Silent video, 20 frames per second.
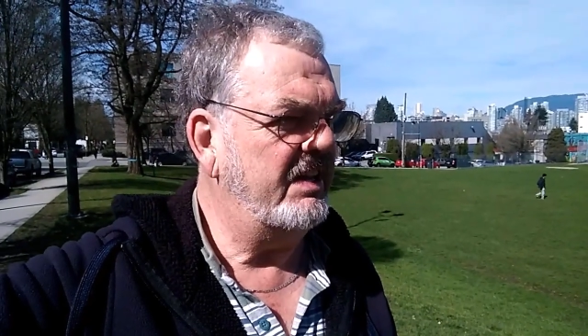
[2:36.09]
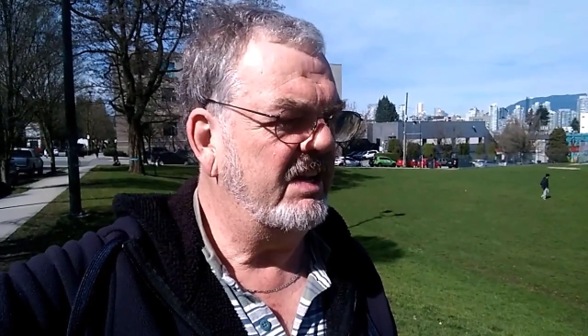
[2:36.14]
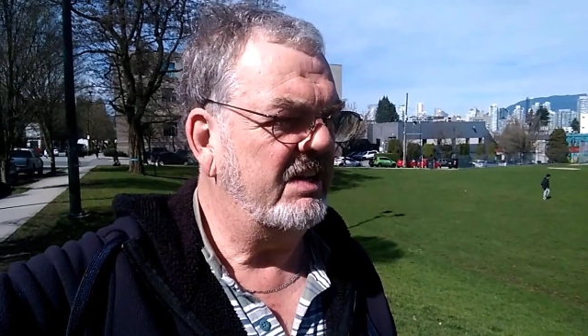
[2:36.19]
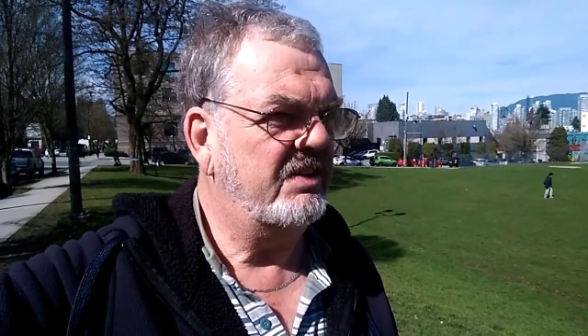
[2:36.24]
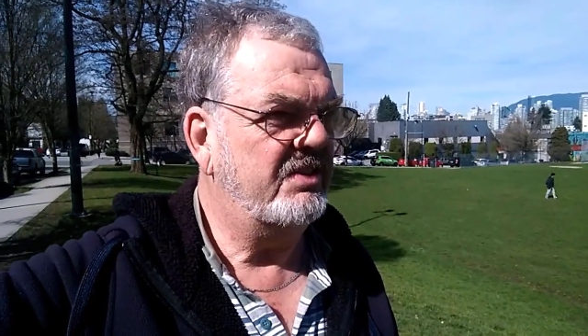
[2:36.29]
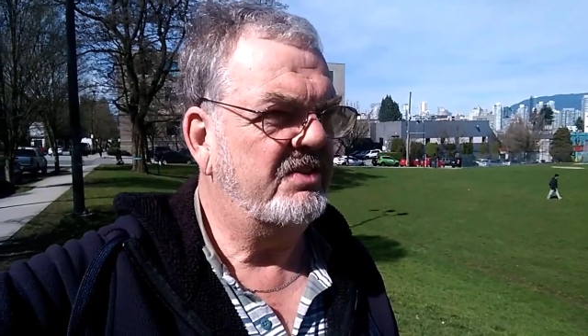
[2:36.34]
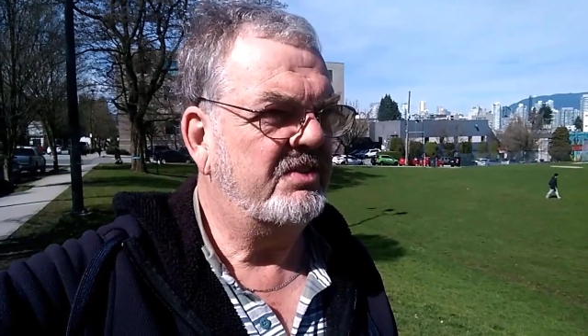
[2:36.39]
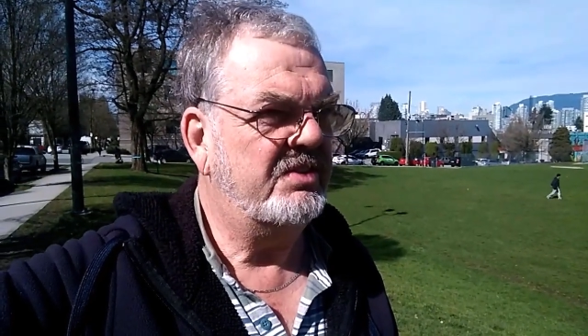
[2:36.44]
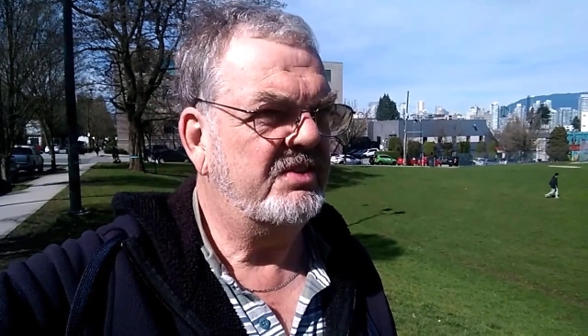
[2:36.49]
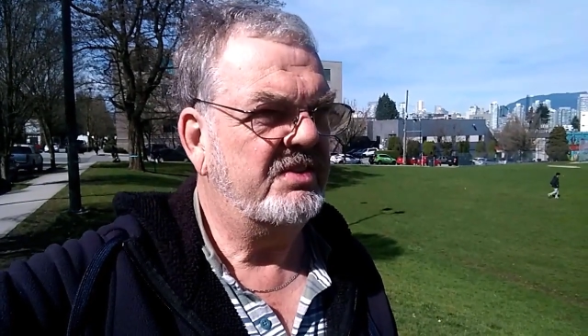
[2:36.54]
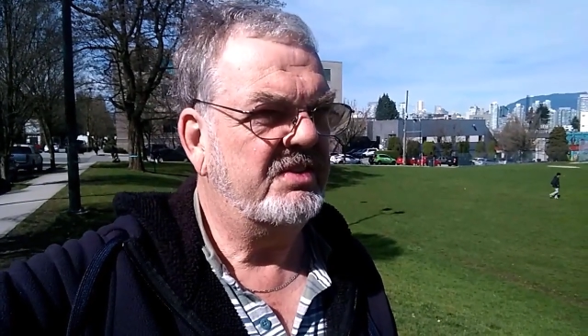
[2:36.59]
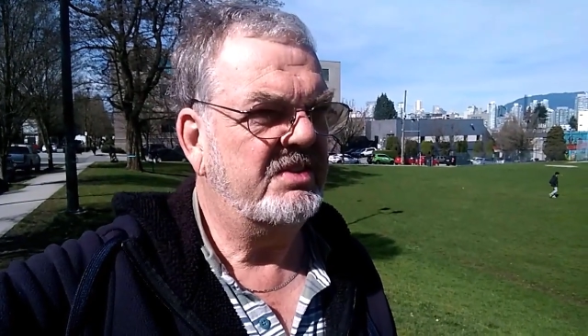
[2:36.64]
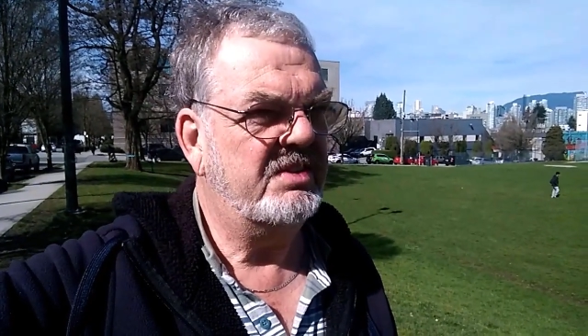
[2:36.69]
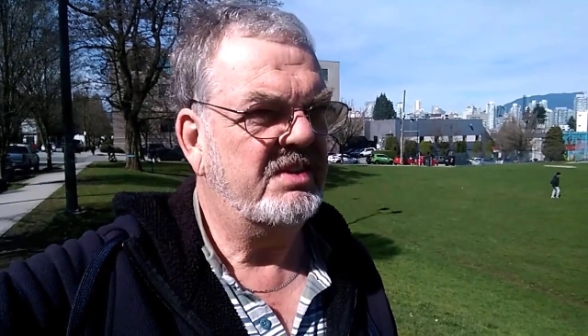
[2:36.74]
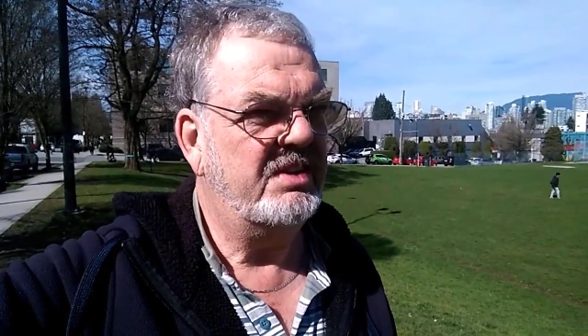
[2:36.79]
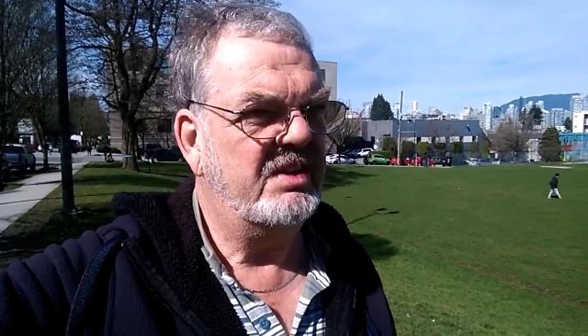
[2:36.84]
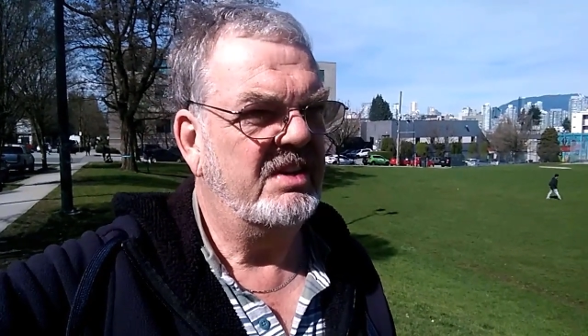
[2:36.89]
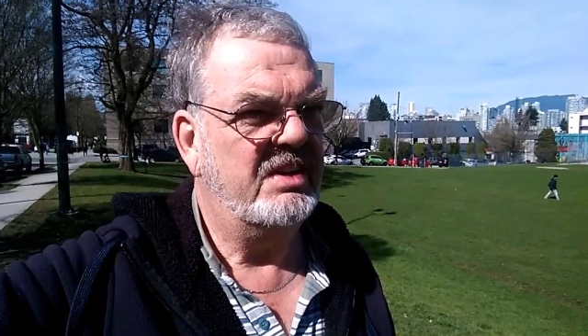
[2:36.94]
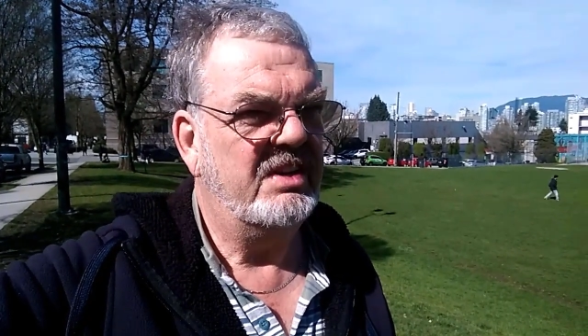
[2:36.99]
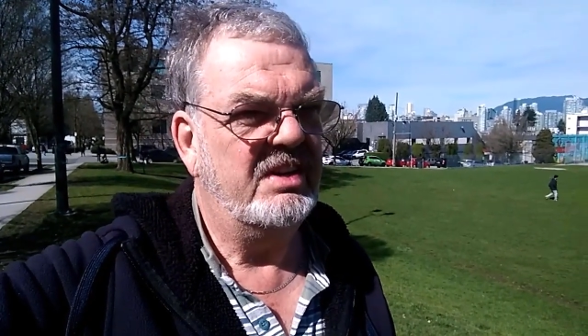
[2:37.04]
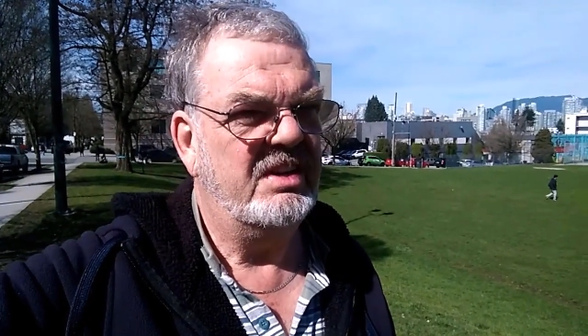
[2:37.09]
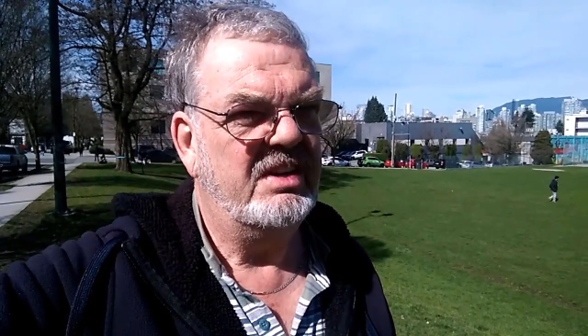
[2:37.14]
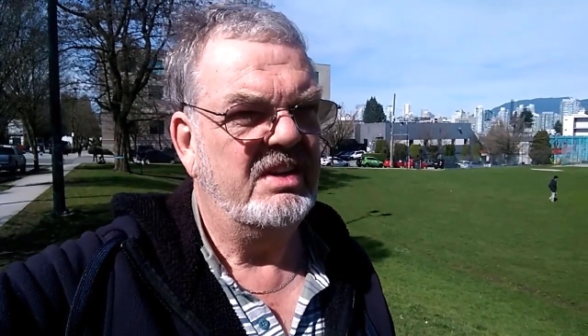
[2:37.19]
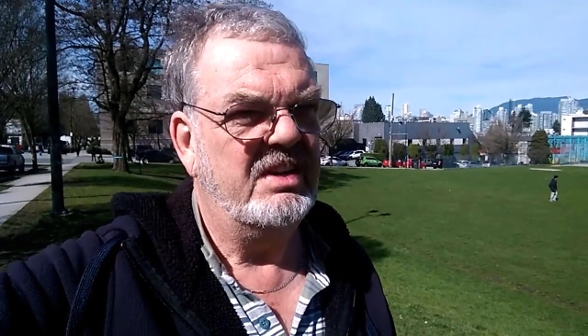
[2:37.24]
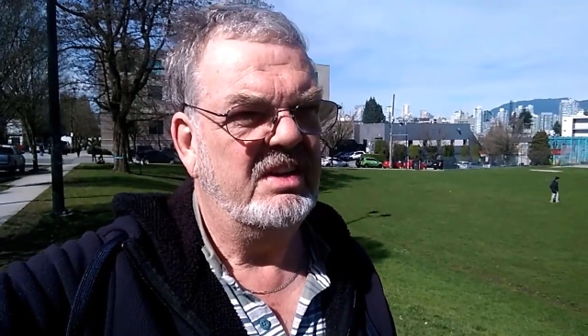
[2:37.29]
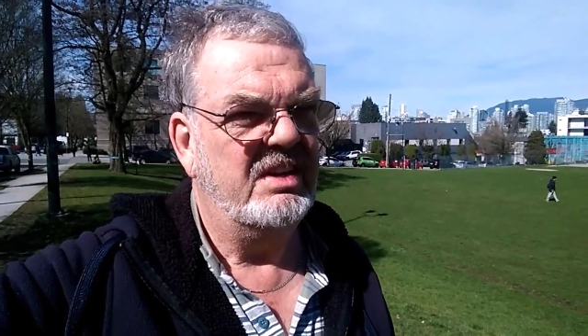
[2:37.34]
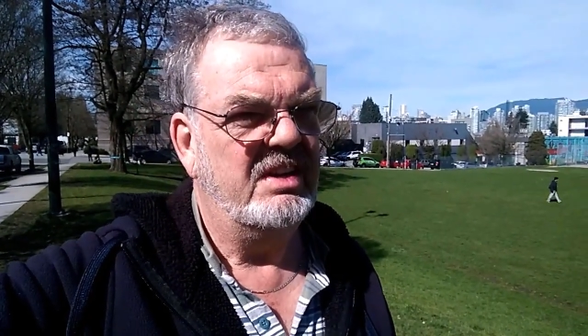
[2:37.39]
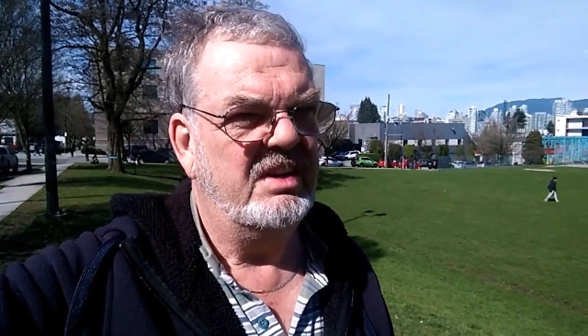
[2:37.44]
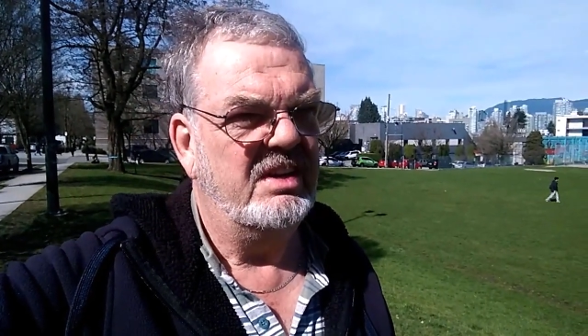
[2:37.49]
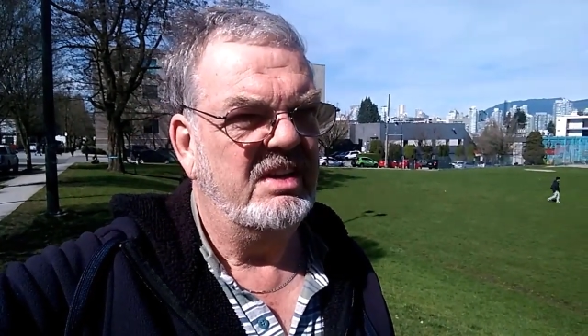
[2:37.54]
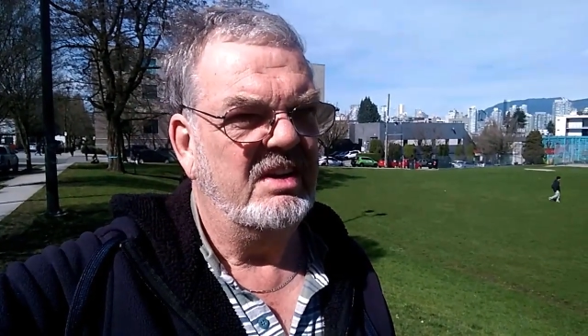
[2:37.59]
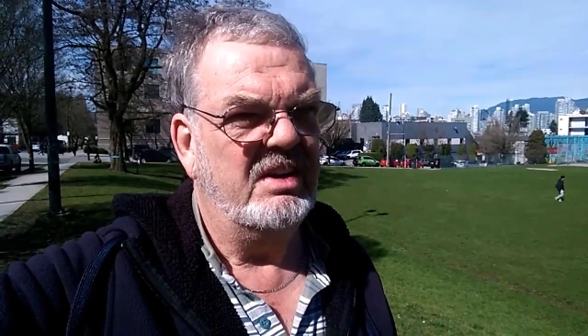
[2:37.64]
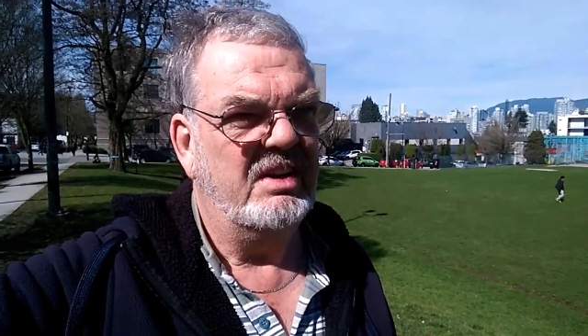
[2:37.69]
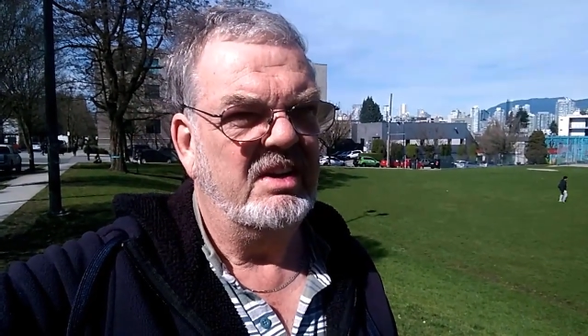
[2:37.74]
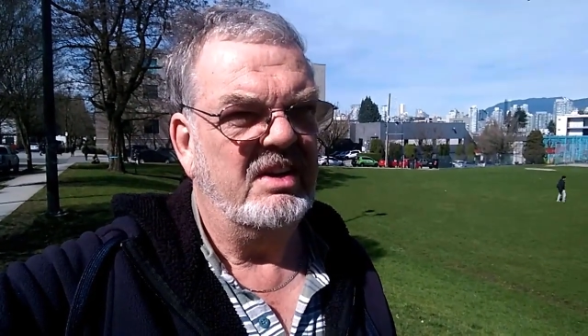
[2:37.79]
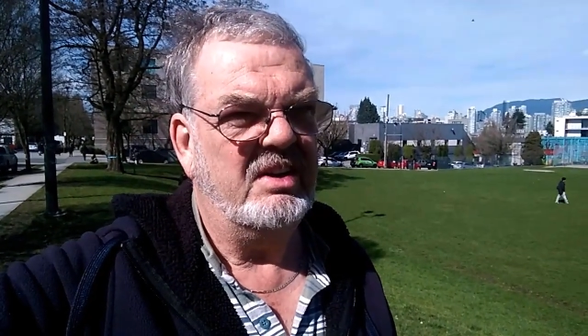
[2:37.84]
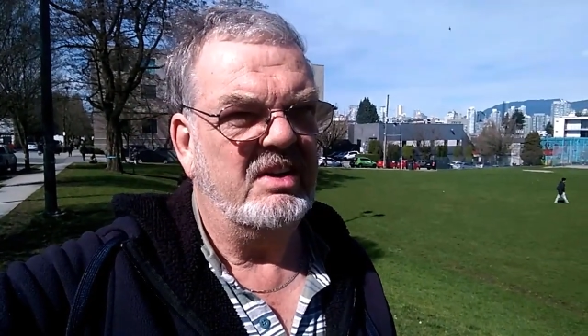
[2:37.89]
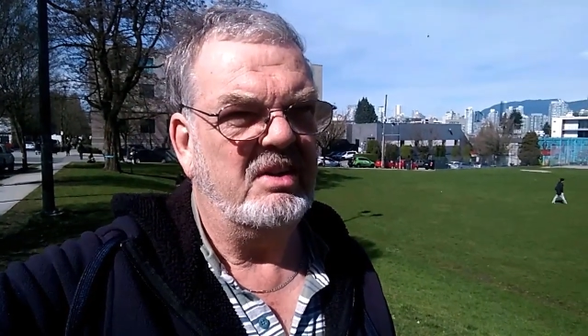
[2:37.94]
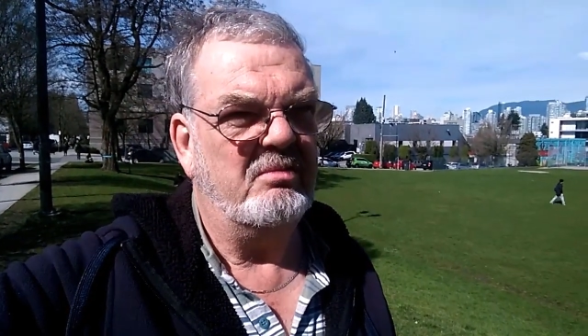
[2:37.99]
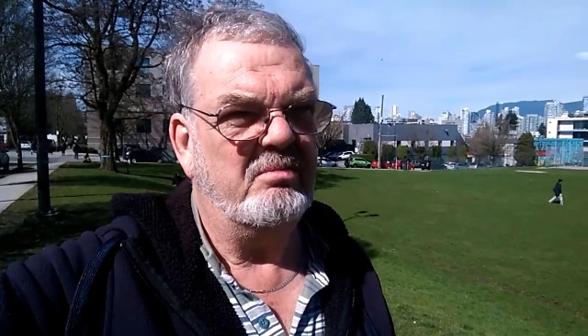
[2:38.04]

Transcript: that's all